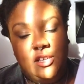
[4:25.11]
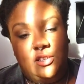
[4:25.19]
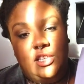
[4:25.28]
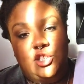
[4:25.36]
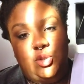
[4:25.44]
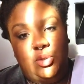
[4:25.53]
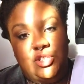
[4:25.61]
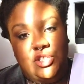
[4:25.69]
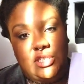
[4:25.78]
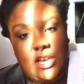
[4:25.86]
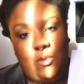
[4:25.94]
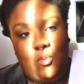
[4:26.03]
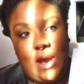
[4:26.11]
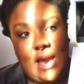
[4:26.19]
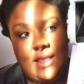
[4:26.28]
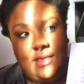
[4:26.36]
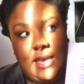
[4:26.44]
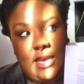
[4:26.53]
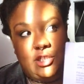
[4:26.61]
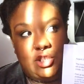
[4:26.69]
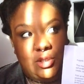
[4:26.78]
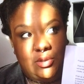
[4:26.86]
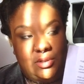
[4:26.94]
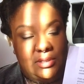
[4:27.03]
so that you understand why they
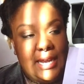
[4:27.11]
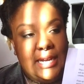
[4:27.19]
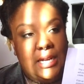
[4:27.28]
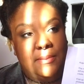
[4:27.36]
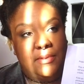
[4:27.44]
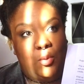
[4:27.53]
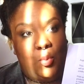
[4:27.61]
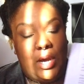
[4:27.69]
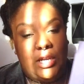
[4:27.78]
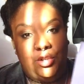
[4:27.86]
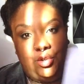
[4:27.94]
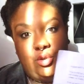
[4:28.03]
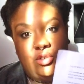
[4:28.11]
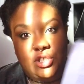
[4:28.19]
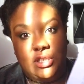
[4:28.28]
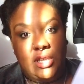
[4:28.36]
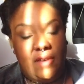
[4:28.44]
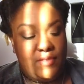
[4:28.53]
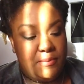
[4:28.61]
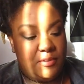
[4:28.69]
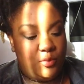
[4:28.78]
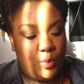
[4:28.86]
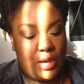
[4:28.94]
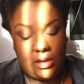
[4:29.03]
chose those items and why you should love them
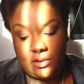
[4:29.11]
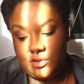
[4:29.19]
as well.